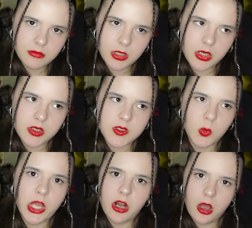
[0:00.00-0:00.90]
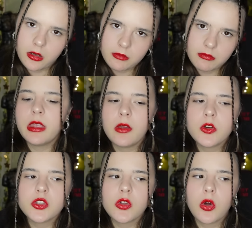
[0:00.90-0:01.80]
Because why not? There
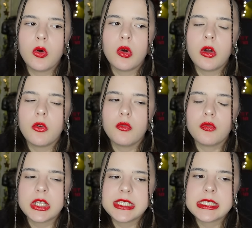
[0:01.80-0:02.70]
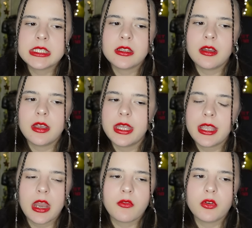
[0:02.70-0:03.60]
is no reason,
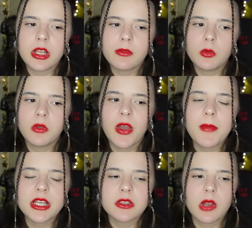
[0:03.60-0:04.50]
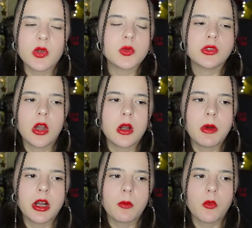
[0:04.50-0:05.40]
again, for them to be vampires and werewolves. We'll talk
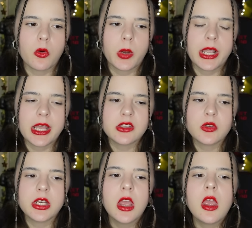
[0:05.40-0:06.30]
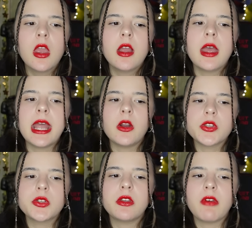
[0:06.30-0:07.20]
about it more when I get to it. And
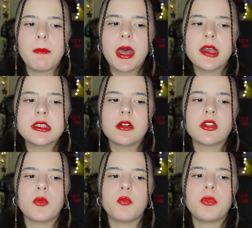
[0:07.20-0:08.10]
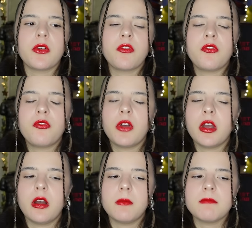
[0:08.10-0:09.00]
also, the vampires are
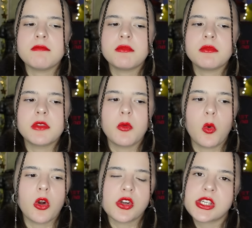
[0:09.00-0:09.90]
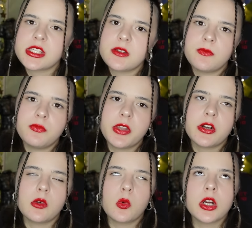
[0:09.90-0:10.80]
the worst.
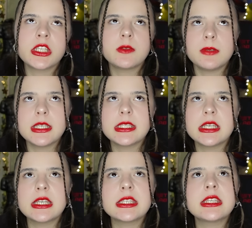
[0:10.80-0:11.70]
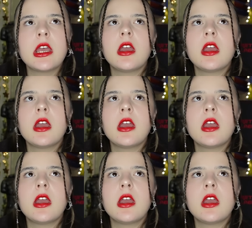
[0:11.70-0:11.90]
They're the worst species.